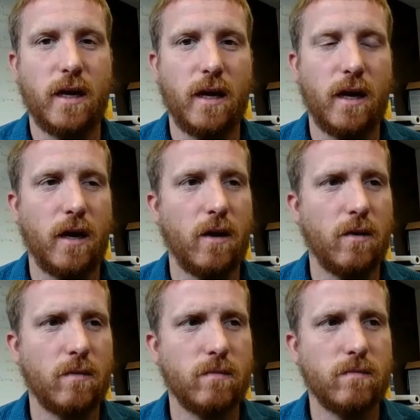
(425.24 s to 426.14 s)
a
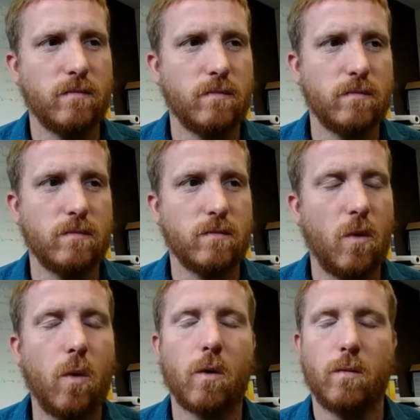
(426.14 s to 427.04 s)

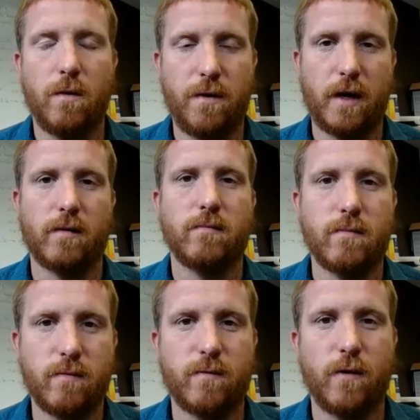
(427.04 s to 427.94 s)
horrible thing
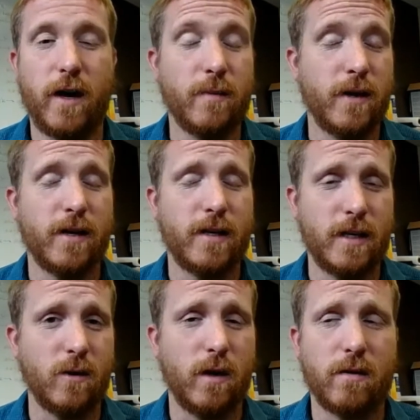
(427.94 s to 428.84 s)
for anybody to
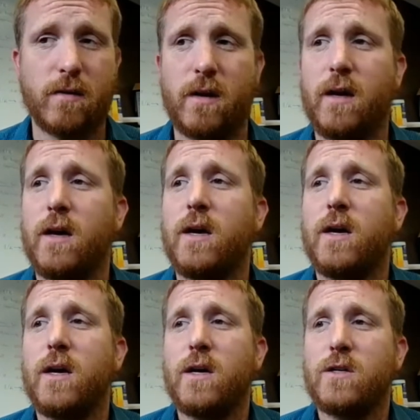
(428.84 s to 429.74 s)
deal with.
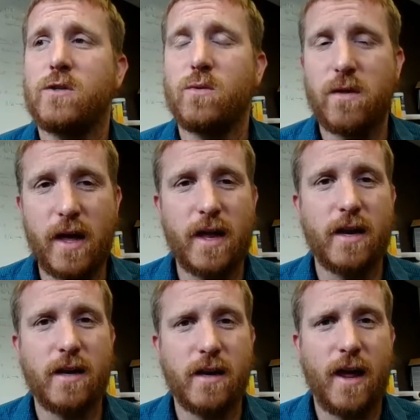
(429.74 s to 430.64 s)
To
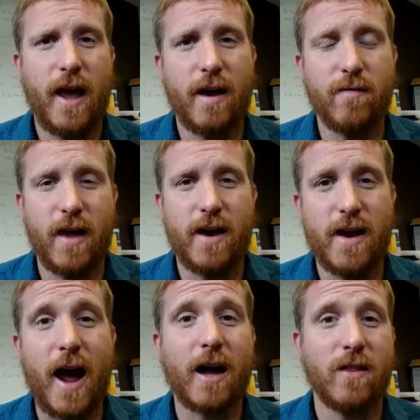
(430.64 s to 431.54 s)
then have that
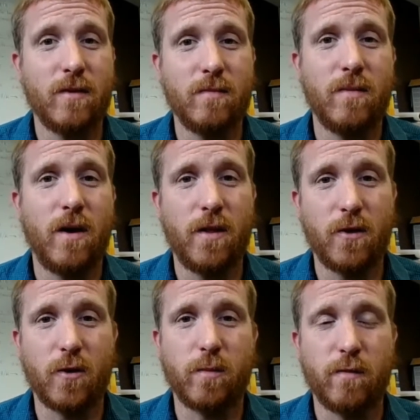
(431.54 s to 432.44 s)
knock them on
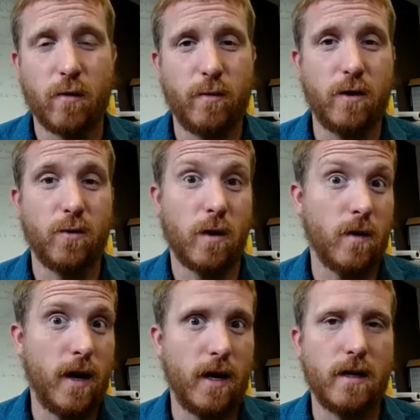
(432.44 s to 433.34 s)
their proverbial
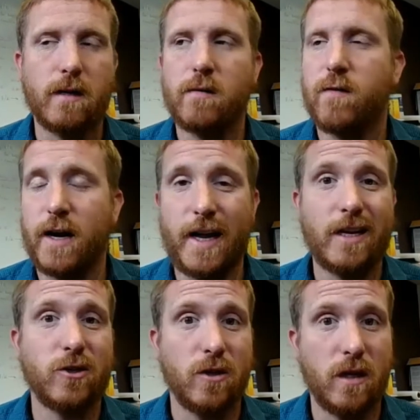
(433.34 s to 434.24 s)
rear end
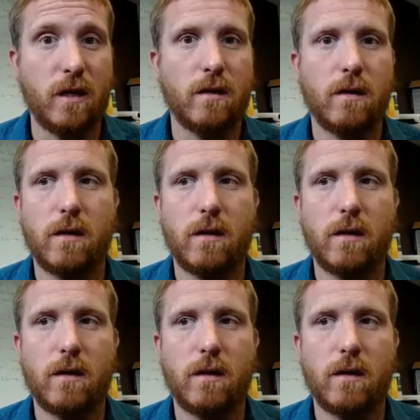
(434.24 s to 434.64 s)
financially,